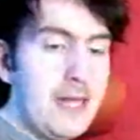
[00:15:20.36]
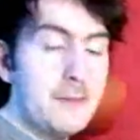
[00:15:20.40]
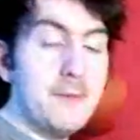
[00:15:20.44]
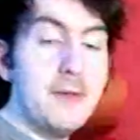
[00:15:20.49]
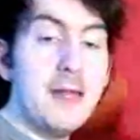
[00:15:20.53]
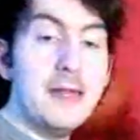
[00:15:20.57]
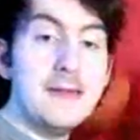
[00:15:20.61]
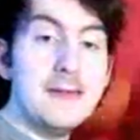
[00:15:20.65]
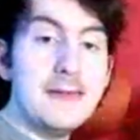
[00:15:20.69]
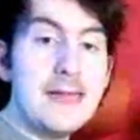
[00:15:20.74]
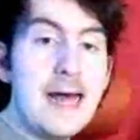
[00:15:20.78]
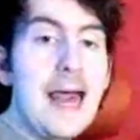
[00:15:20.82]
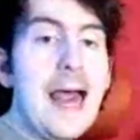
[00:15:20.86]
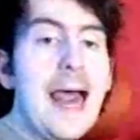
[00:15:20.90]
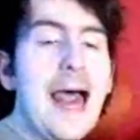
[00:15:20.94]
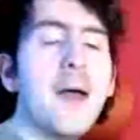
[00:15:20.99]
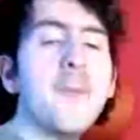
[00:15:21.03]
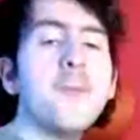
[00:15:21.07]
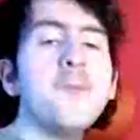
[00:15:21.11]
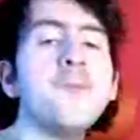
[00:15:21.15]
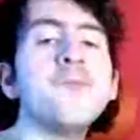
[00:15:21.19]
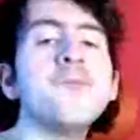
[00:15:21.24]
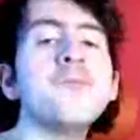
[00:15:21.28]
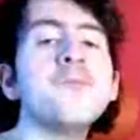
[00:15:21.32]
Yeah, but there's
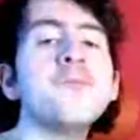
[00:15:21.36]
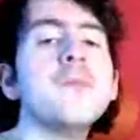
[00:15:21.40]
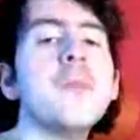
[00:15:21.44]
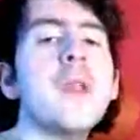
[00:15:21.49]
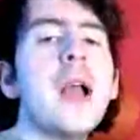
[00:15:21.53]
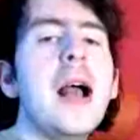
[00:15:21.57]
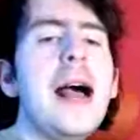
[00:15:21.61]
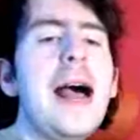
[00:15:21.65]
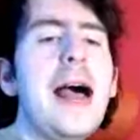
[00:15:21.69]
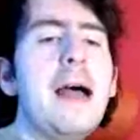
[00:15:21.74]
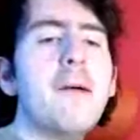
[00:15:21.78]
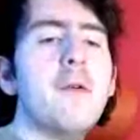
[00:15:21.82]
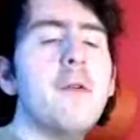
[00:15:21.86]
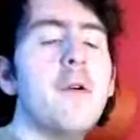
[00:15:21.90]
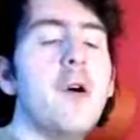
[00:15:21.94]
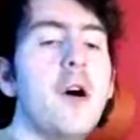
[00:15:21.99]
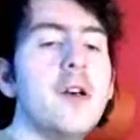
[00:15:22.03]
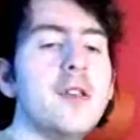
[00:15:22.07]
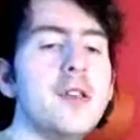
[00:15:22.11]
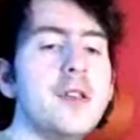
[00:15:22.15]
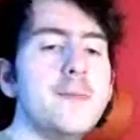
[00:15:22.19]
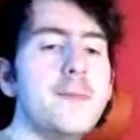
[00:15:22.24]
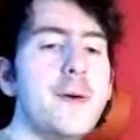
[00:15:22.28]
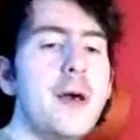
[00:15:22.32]
that. And we're
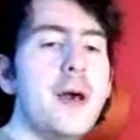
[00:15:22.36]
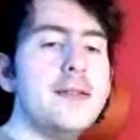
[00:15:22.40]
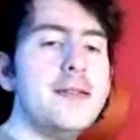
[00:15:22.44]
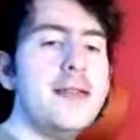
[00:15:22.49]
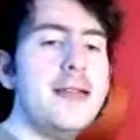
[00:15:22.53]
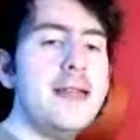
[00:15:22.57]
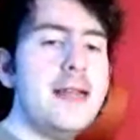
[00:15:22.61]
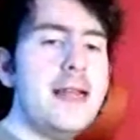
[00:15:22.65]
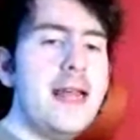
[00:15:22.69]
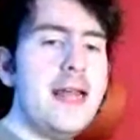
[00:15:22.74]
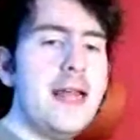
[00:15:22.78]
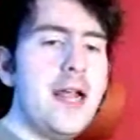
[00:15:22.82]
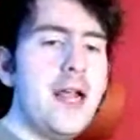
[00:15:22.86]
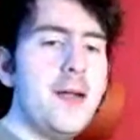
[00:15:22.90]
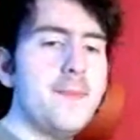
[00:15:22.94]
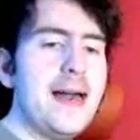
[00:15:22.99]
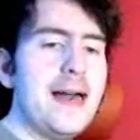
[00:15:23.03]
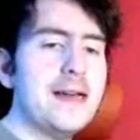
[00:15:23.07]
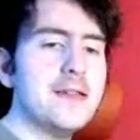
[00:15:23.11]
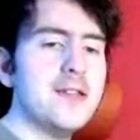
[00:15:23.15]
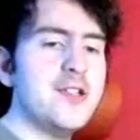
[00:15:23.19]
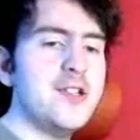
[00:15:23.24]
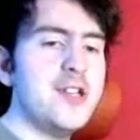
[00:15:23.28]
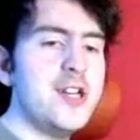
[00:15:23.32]
also supposed to hear
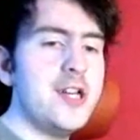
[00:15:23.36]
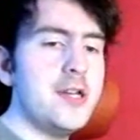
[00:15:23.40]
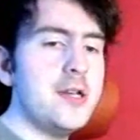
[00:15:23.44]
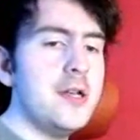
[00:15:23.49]
about the